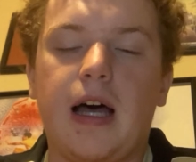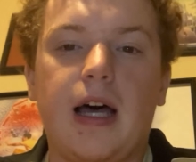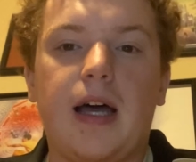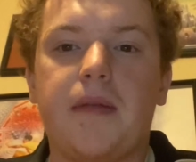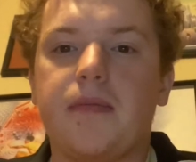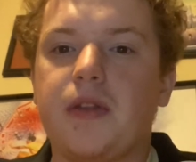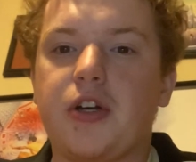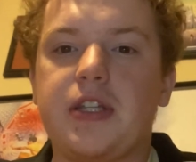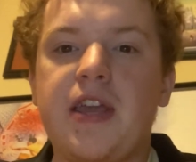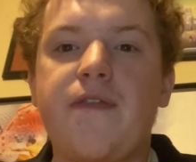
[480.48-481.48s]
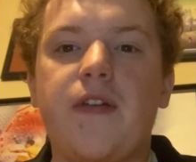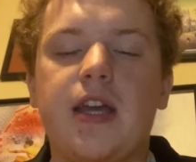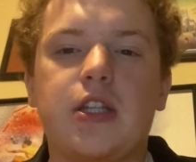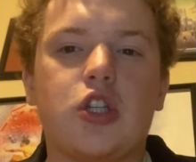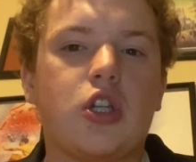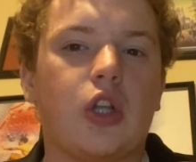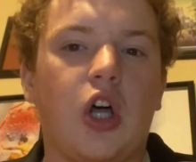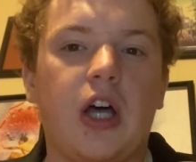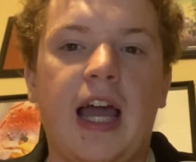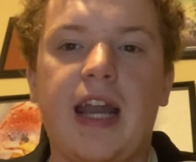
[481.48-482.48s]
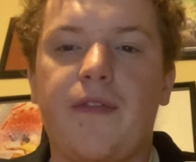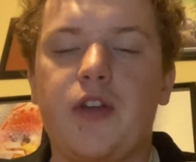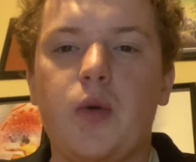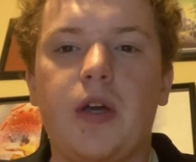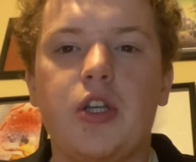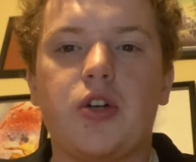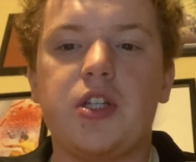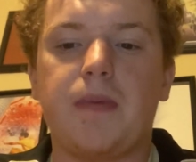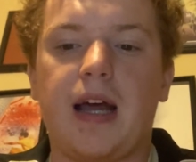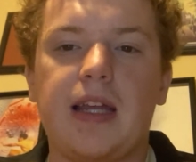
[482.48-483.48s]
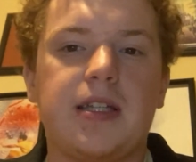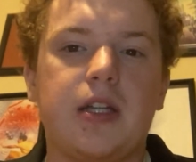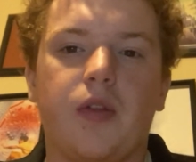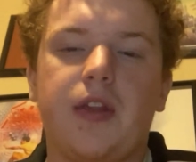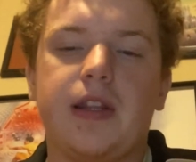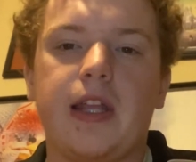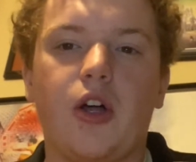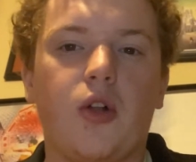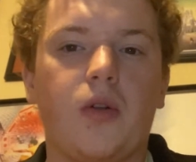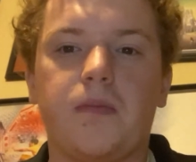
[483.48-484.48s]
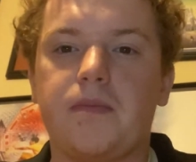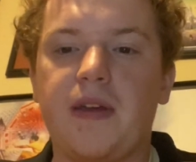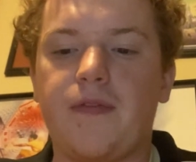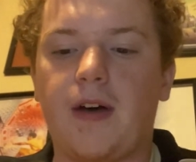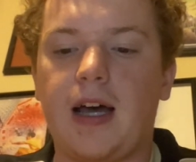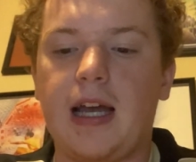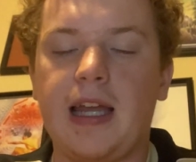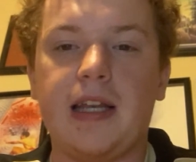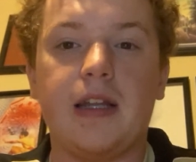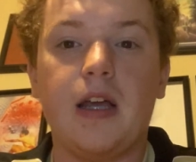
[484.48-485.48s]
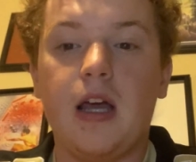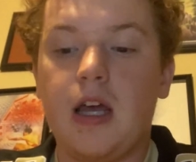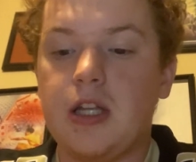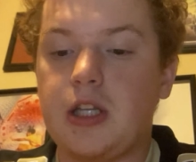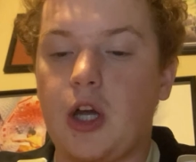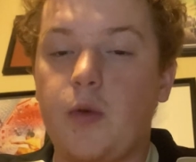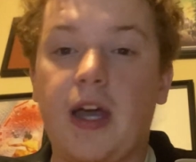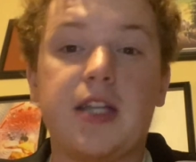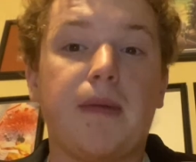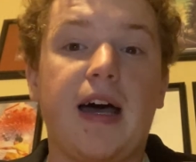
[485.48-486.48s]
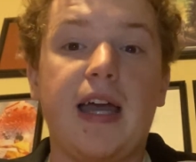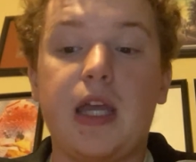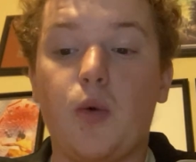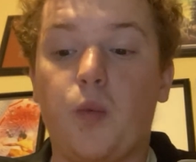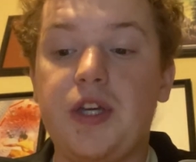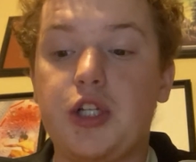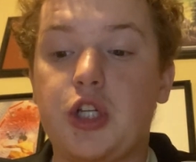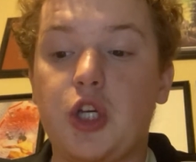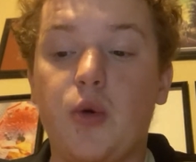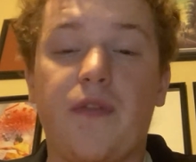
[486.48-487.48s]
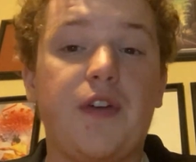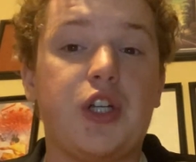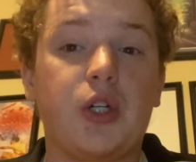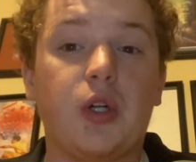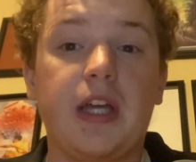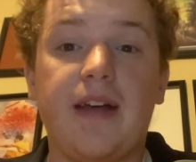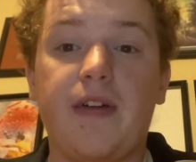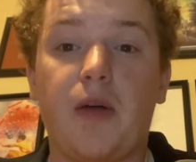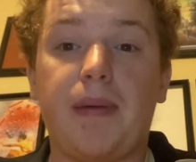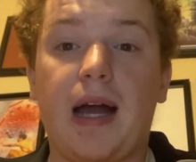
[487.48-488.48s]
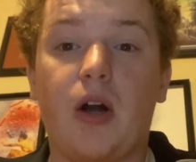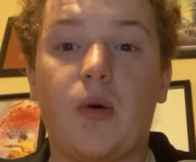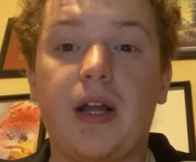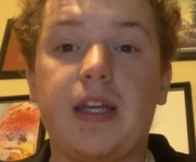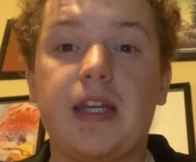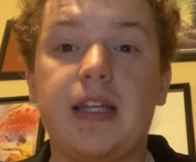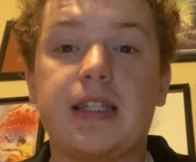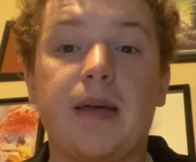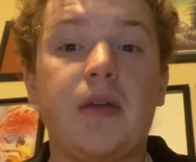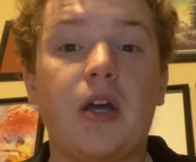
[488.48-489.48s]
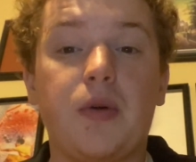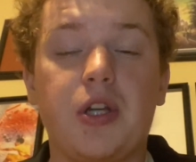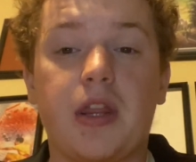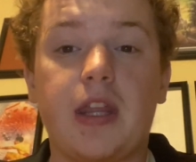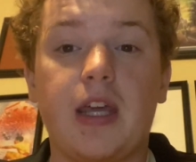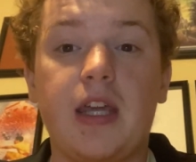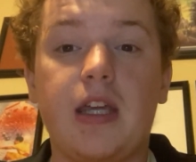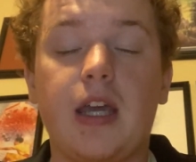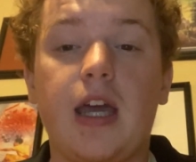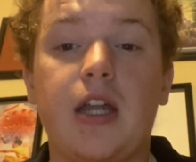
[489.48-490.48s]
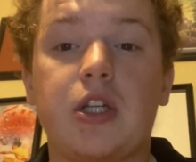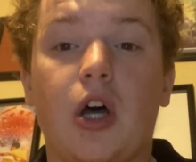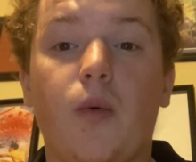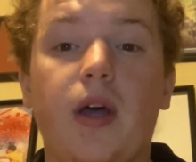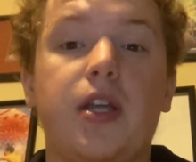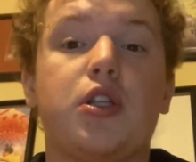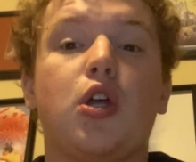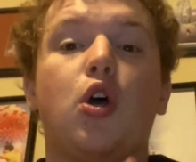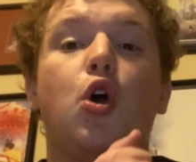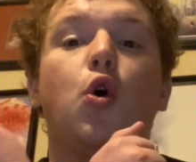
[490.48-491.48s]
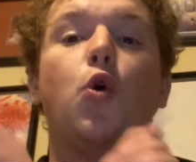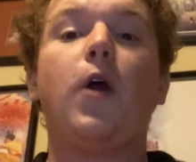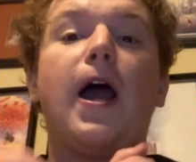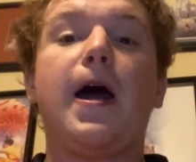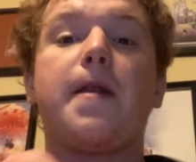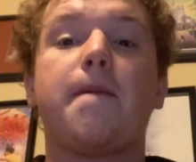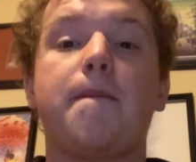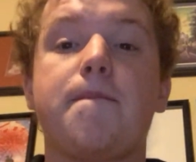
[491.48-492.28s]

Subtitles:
Their defense had a few injuries, but I still think they'll be fine. So that is my week 2 official NFL power rankings. Let me know what you think. And as always, who dat?